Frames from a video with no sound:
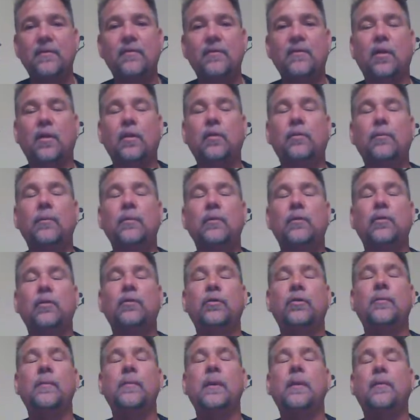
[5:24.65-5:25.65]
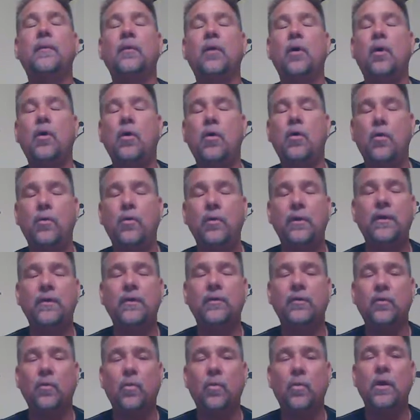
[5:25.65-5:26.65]
to learn to be able to hone
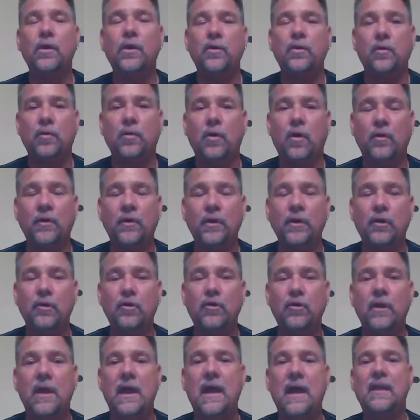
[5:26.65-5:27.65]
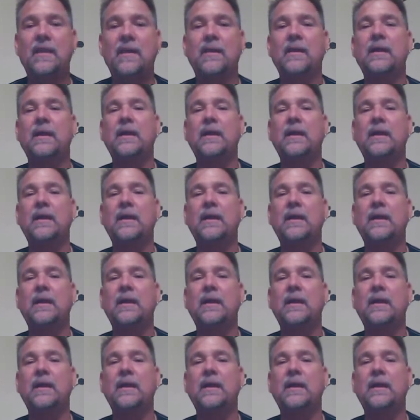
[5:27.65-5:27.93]
into what you're already good at